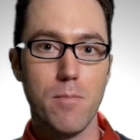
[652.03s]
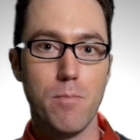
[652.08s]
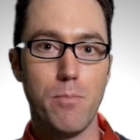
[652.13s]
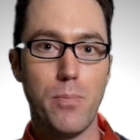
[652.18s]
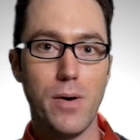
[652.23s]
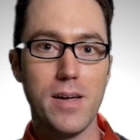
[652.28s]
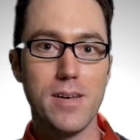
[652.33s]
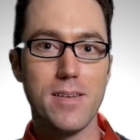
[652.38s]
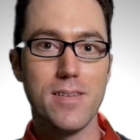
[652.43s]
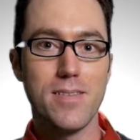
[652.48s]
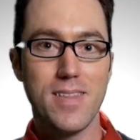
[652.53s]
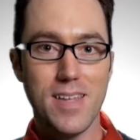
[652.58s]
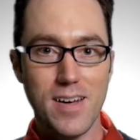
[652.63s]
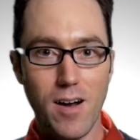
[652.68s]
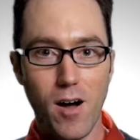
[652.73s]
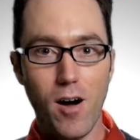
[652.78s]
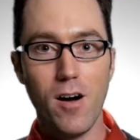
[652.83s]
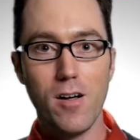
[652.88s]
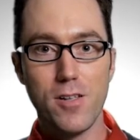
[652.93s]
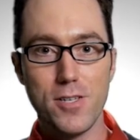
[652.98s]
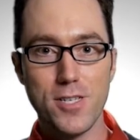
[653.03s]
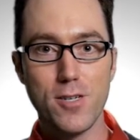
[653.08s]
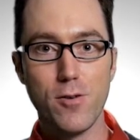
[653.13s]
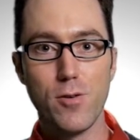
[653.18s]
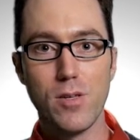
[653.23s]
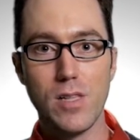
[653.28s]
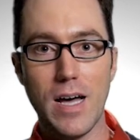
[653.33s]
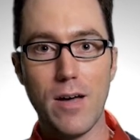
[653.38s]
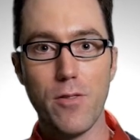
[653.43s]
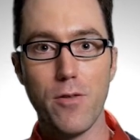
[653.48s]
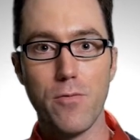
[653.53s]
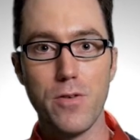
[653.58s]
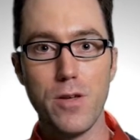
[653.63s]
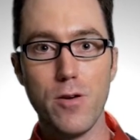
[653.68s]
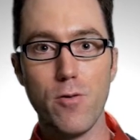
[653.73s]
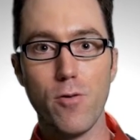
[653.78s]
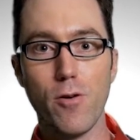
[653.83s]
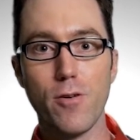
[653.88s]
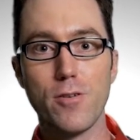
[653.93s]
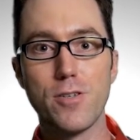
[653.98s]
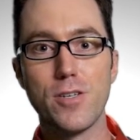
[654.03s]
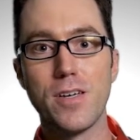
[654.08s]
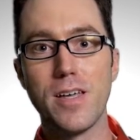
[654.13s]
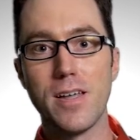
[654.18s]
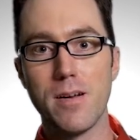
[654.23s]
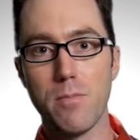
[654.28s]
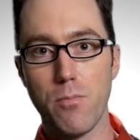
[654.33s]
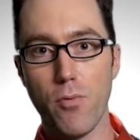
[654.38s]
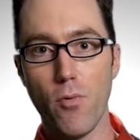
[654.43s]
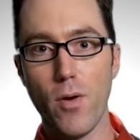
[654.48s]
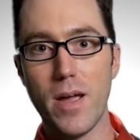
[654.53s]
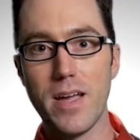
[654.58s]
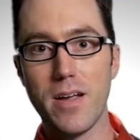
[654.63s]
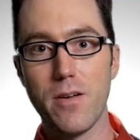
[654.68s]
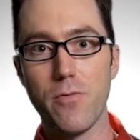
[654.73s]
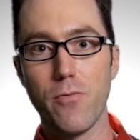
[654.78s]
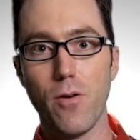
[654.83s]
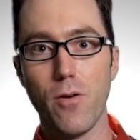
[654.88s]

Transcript: but that also allow the viewer to get a break